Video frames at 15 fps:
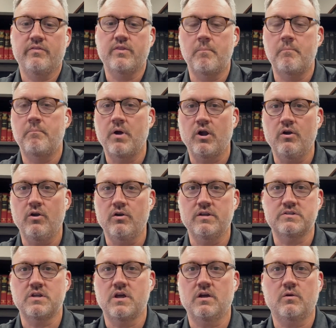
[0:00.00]
The bird
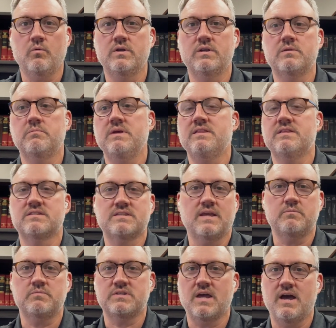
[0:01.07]
is not going to be the
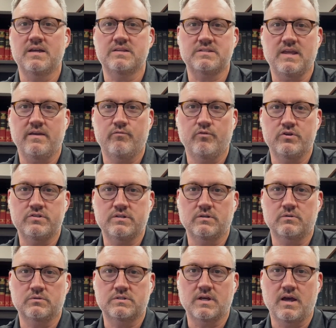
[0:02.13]
same size every
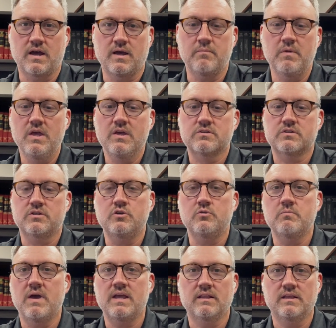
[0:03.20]
single time. So you
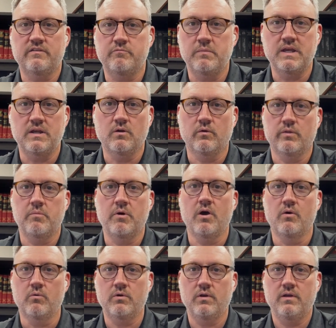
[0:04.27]
may leave meat on the
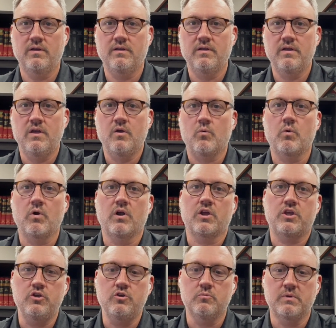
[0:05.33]
bone, where a
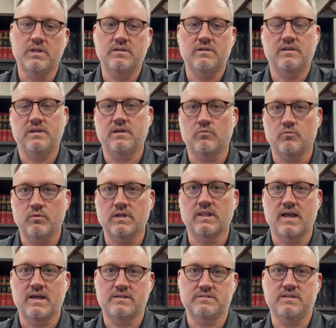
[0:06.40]
human can
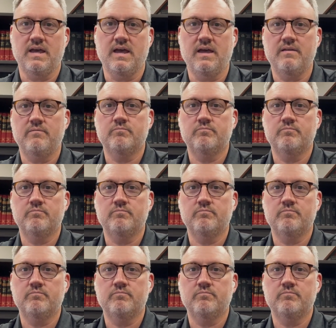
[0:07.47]
realize that.